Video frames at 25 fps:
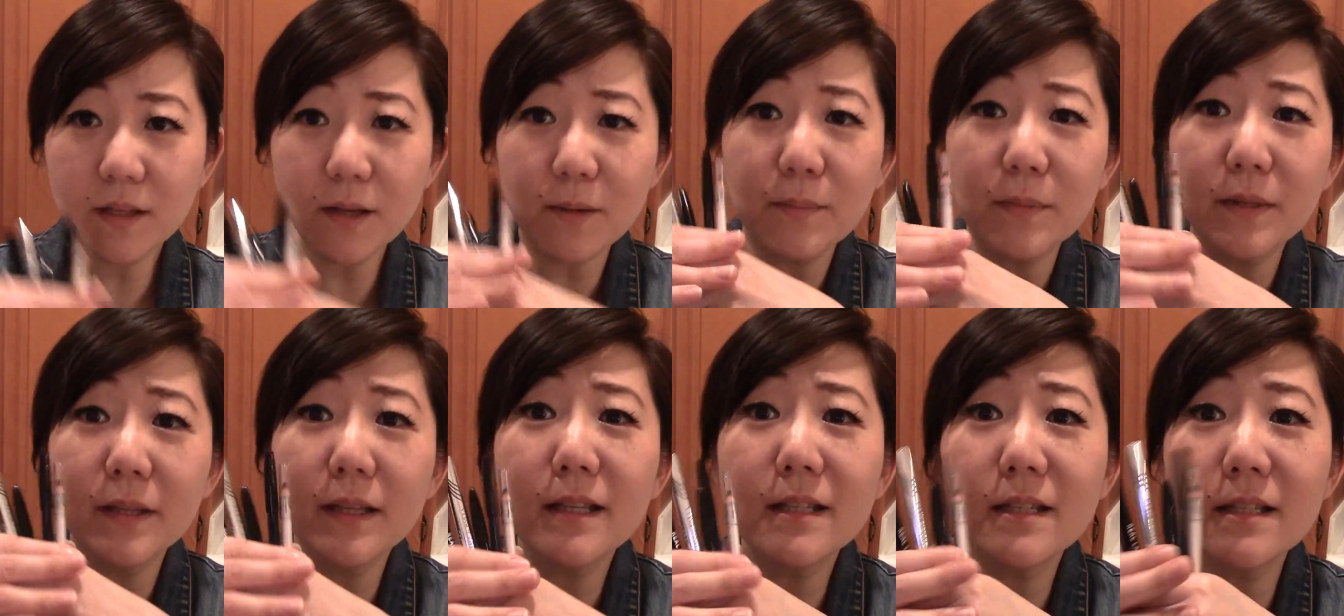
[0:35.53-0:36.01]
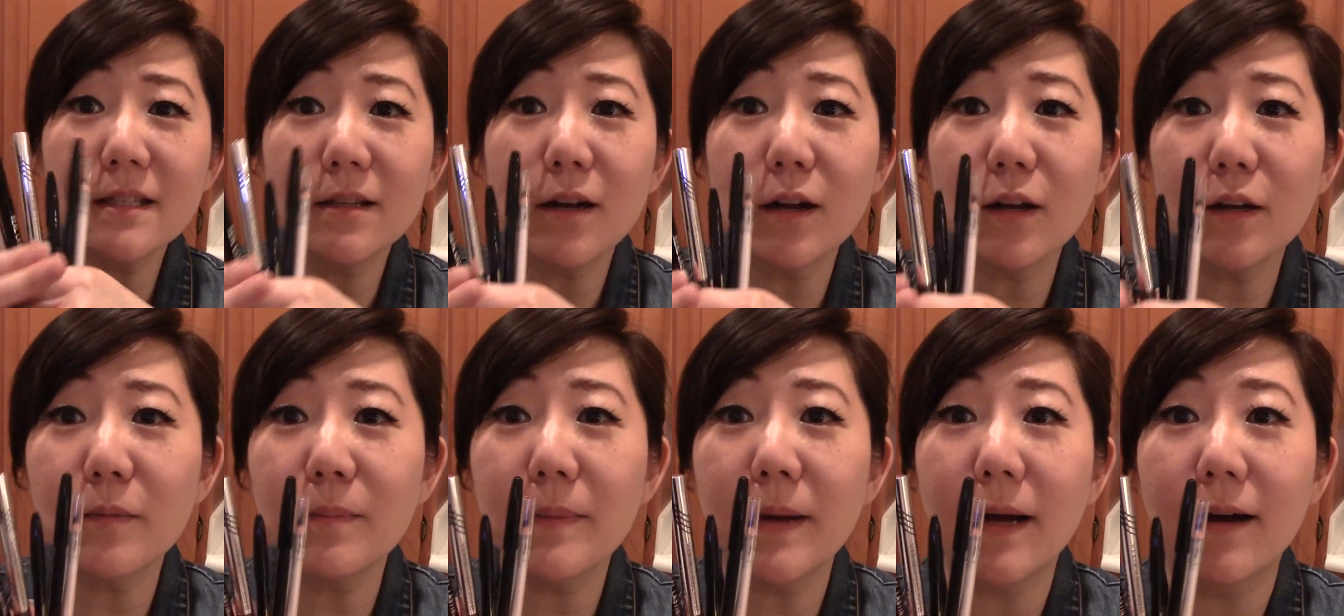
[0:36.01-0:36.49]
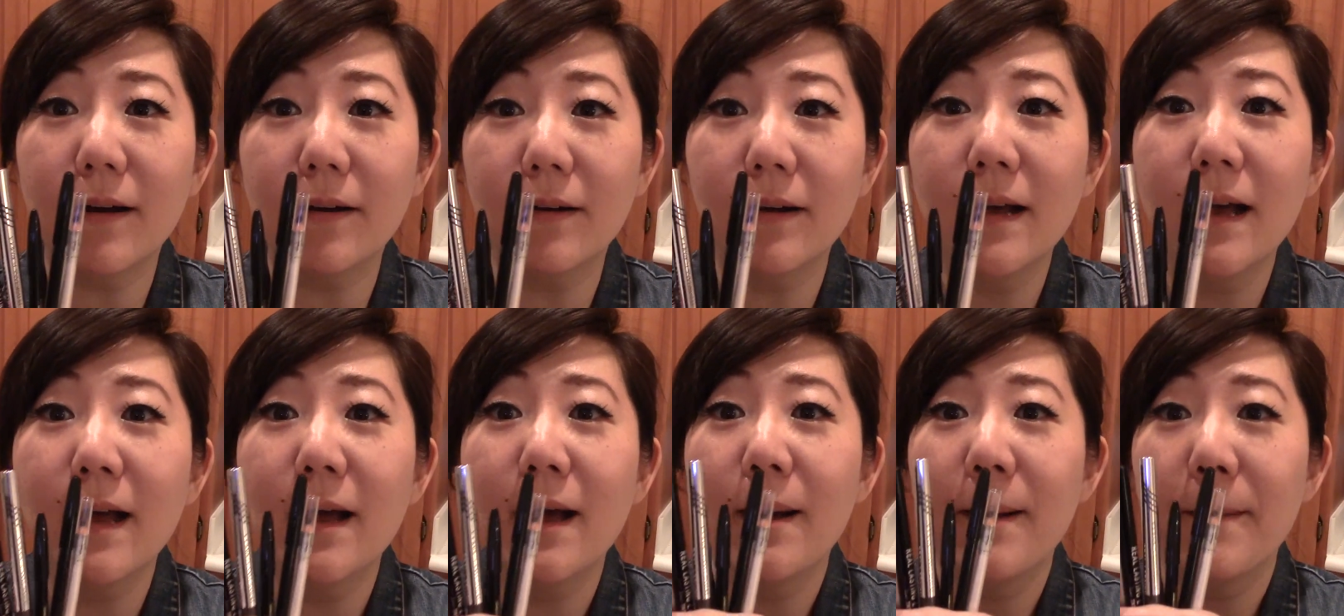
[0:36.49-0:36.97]
But let's talk about
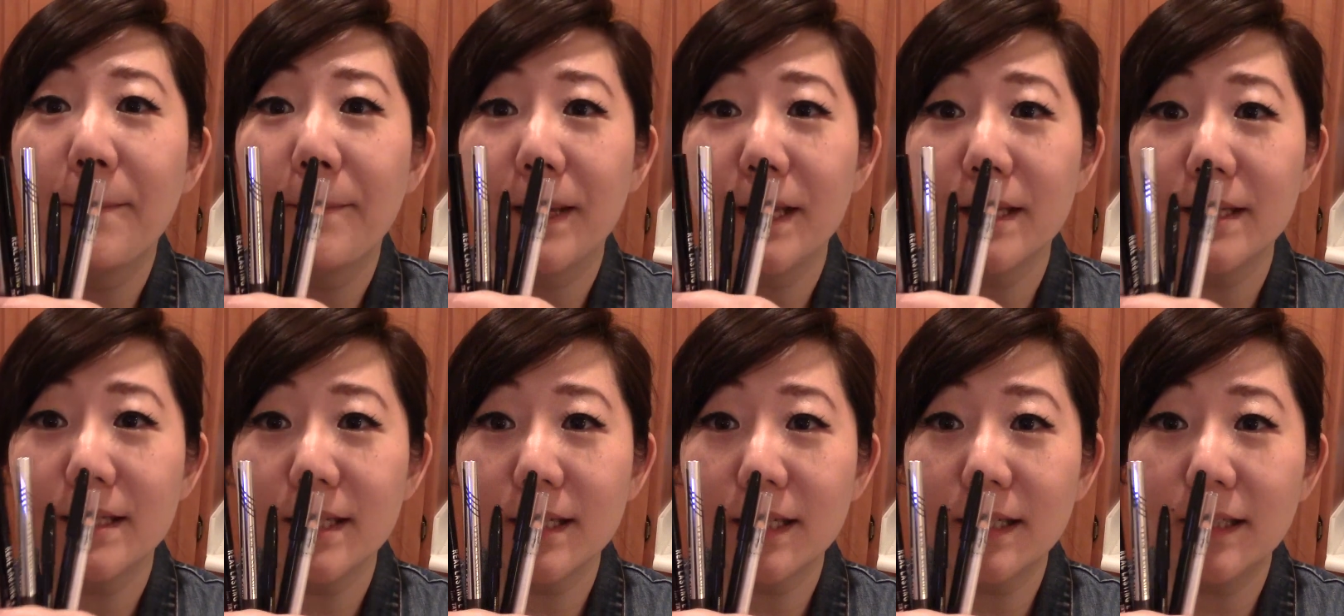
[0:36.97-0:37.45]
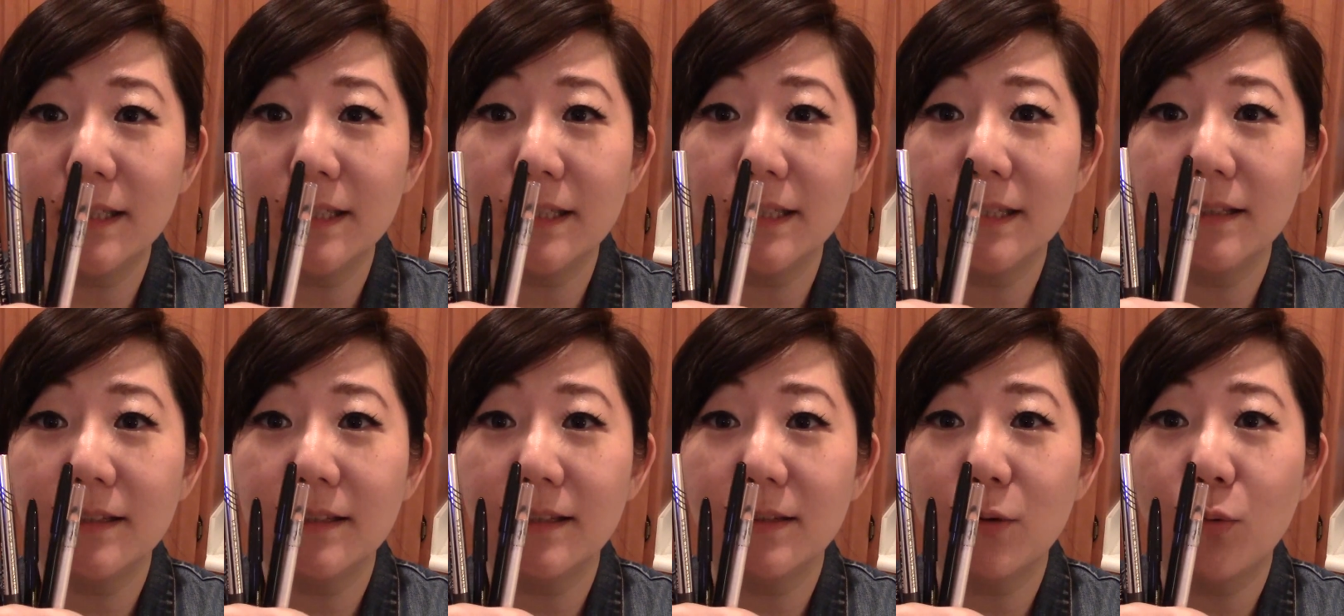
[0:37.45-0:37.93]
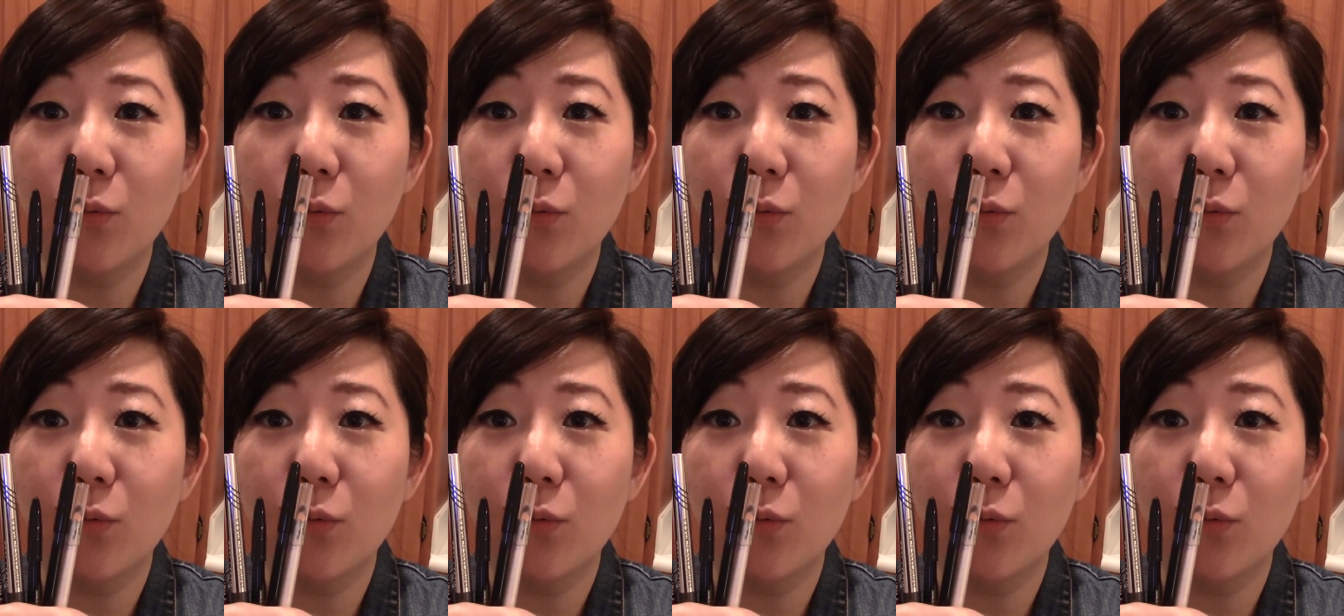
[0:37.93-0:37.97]
basically